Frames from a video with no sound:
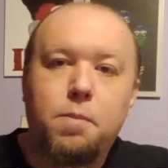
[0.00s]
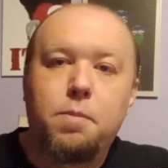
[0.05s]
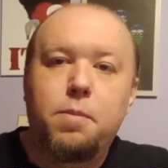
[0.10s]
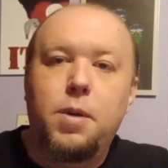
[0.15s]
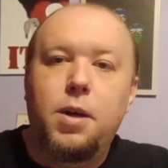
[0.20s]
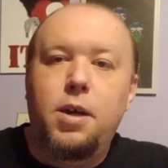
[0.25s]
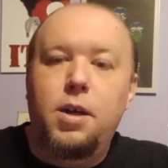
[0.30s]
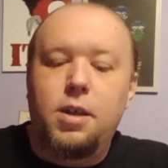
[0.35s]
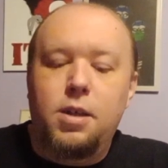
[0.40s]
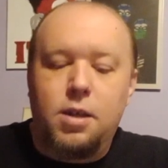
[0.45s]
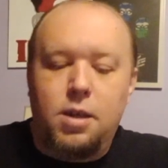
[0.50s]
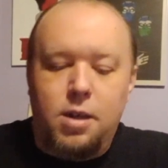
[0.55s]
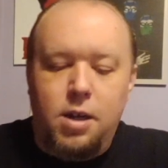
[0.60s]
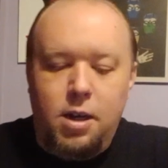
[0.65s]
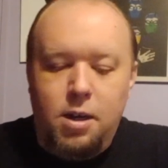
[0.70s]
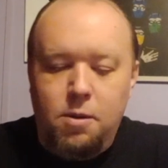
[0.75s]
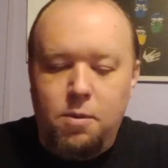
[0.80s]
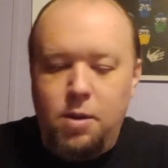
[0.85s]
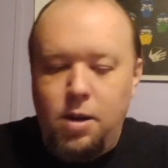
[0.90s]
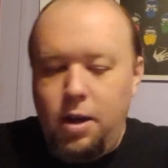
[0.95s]
But
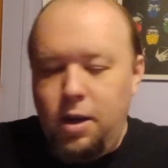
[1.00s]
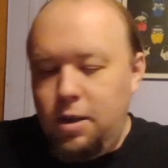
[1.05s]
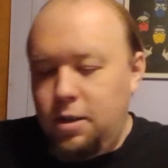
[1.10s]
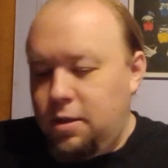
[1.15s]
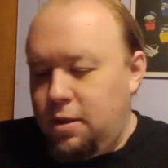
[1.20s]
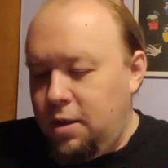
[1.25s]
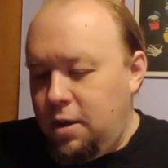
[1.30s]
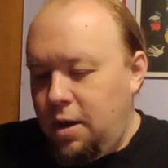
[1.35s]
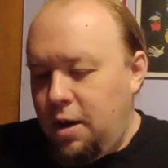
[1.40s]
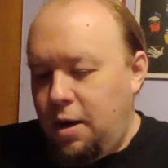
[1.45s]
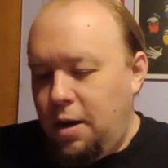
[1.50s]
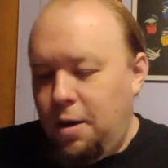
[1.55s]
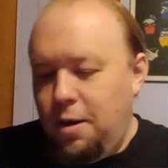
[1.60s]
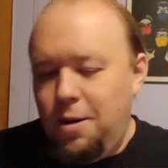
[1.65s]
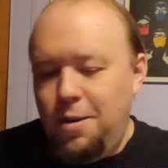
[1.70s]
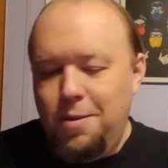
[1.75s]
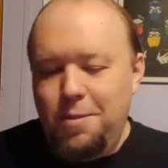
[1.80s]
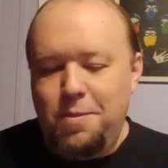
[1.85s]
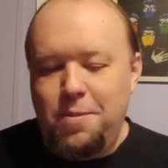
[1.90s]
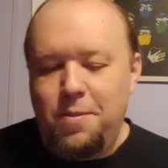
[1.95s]
anyways,
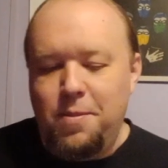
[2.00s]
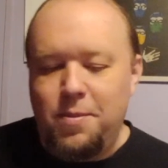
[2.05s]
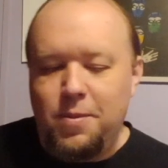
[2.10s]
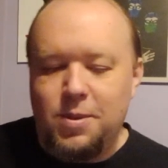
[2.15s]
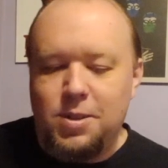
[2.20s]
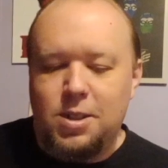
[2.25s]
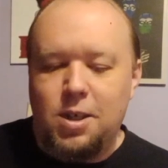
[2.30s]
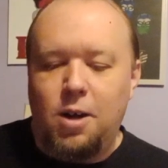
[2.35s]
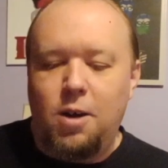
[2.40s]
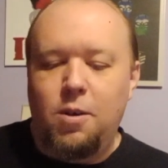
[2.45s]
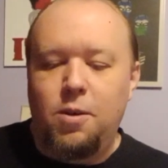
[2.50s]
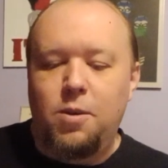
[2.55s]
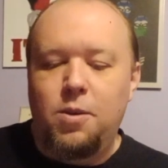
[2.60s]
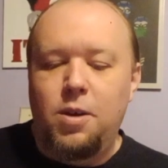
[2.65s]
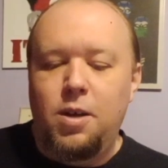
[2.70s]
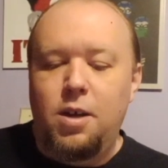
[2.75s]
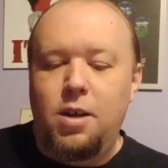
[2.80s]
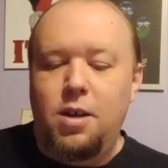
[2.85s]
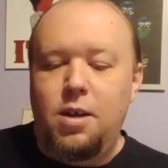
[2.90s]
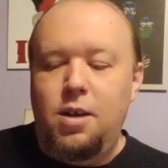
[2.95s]
so
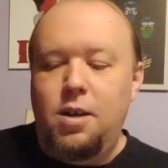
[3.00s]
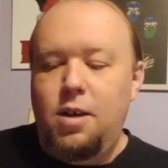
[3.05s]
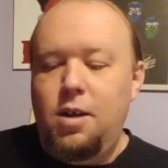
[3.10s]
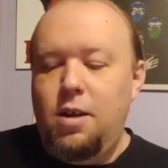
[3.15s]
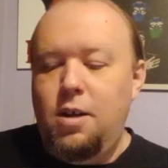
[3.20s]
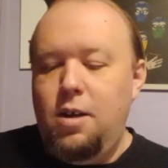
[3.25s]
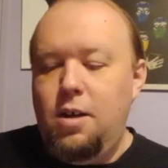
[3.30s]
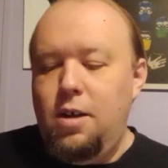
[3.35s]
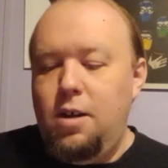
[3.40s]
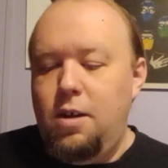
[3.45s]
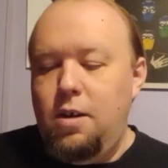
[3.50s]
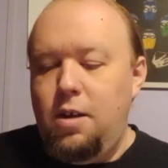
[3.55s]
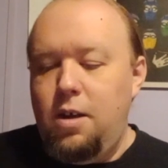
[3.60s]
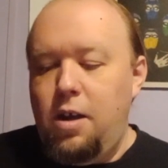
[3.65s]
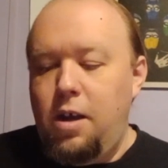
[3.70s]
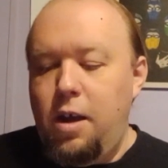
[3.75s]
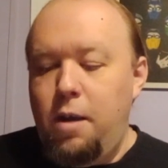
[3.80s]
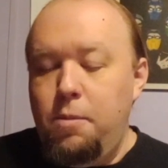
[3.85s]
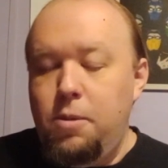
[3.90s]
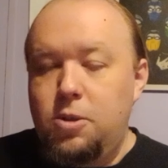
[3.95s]

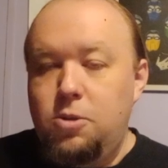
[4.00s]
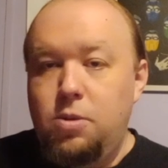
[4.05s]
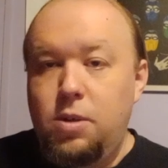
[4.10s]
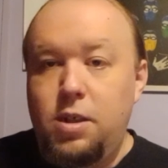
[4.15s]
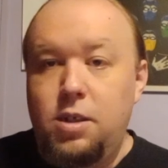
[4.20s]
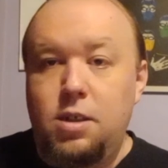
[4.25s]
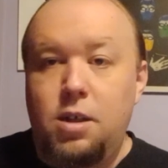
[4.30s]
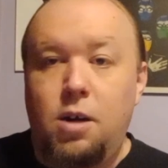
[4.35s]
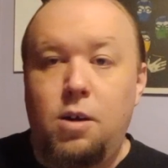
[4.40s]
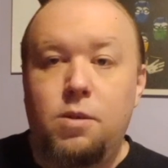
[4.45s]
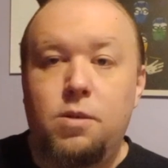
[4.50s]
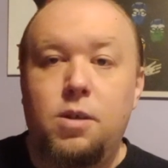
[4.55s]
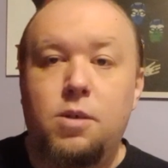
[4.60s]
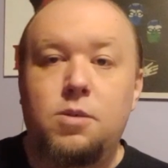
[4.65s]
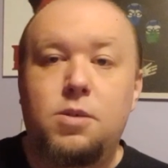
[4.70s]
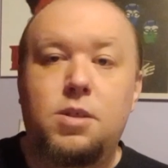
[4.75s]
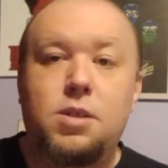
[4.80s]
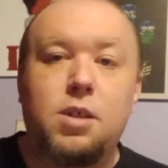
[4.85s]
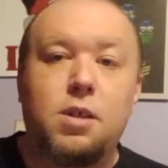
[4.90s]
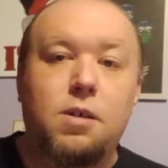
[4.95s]
in between all
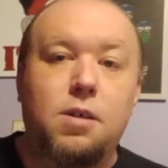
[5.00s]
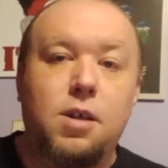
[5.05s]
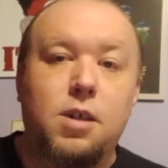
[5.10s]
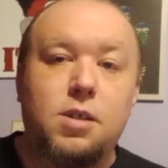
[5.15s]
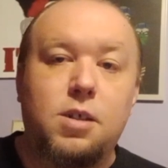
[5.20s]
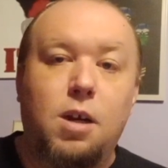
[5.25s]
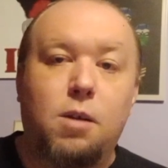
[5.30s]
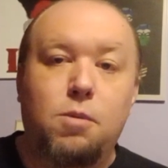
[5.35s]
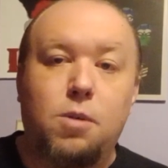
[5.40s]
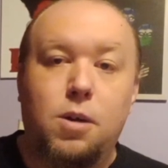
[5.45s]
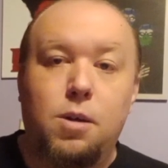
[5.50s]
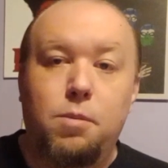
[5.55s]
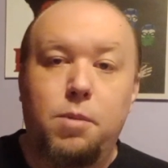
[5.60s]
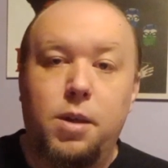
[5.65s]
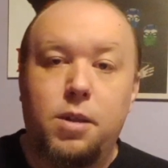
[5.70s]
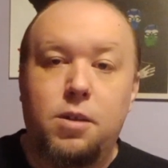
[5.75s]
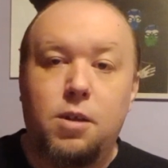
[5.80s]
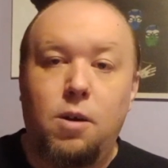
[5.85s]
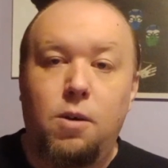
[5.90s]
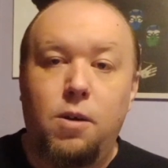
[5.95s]
those series, I'm going to be
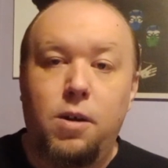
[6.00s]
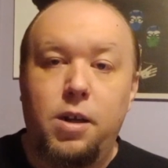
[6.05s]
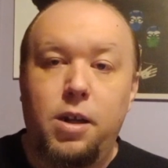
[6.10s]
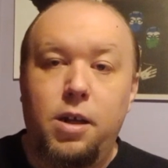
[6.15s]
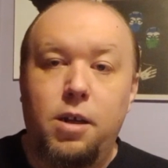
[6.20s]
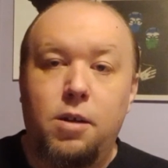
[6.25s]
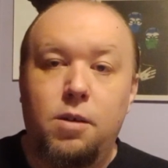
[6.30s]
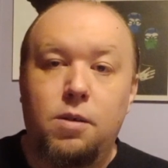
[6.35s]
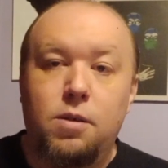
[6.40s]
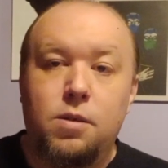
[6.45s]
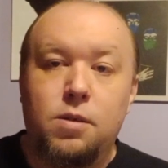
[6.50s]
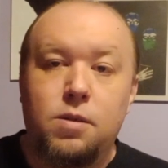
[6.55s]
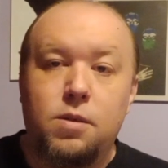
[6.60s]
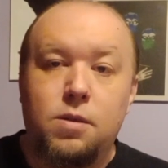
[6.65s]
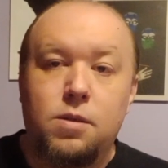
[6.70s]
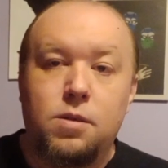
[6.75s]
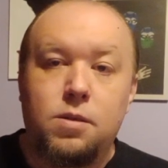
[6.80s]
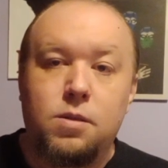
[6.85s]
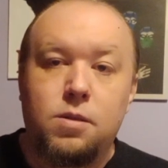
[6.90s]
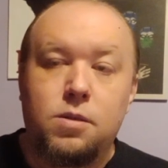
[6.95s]
throwing in
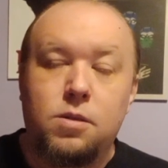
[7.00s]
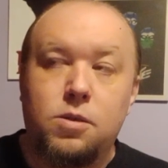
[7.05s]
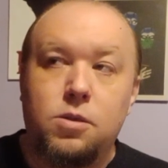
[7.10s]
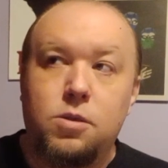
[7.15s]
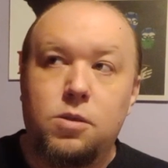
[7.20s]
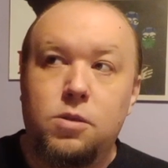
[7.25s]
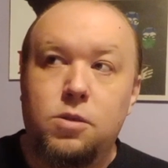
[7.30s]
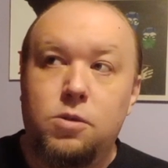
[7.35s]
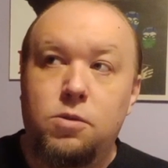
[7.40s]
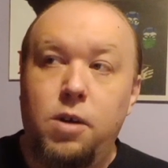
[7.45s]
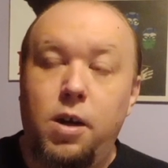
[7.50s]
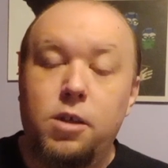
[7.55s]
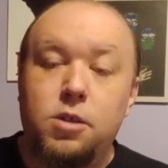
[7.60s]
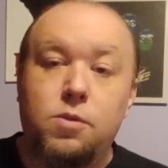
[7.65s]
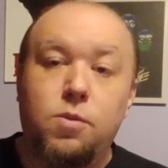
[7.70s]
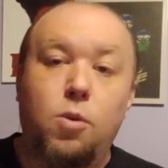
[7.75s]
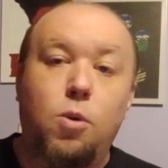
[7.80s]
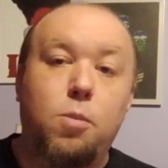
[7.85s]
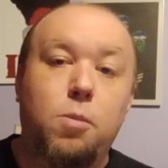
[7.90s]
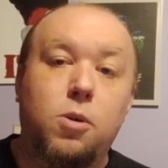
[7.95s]

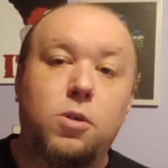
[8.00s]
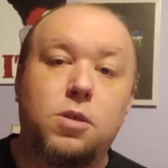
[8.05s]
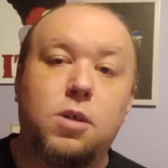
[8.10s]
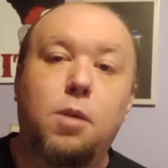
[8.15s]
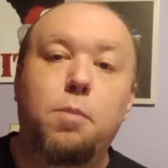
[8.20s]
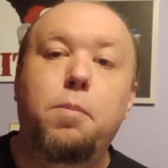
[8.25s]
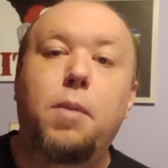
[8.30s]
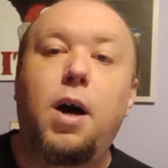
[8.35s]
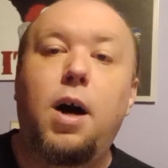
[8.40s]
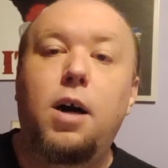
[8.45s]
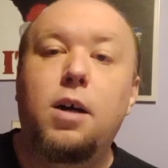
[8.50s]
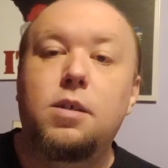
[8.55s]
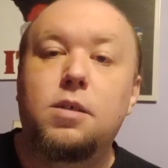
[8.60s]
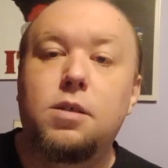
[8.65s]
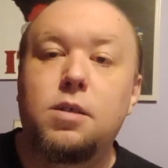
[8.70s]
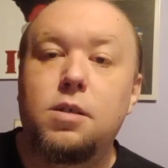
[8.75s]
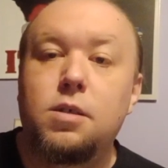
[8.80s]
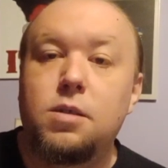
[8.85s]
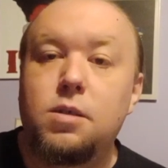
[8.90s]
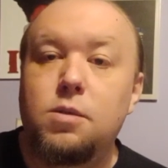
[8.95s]
Transformers
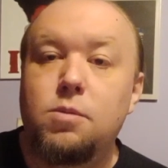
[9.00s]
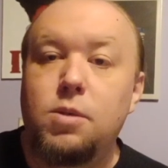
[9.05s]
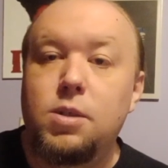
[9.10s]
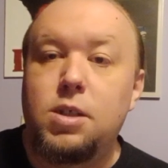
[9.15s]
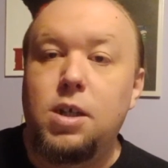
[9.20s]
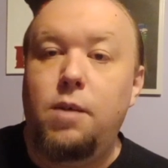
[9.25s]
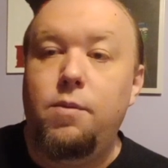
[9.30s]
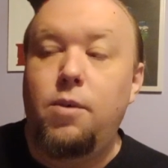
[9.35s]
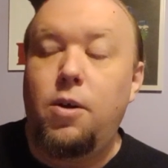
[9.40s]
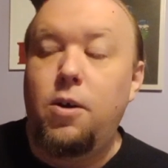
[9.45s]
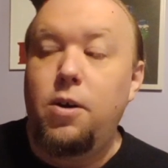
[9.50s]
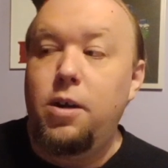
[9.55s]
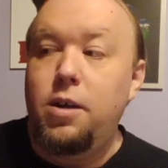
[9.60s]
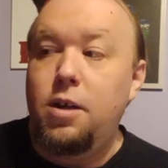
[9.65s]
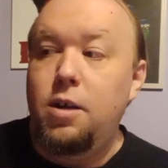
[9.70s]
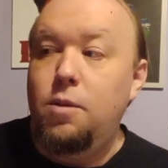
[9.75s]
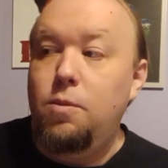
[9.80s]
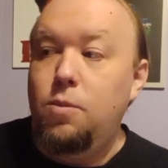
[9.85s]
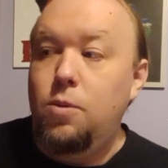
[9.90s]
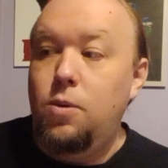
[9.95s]
unboxings, which I've only
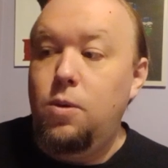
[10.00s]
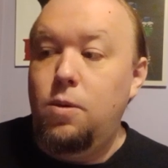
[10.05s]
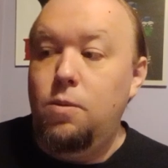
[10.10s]
done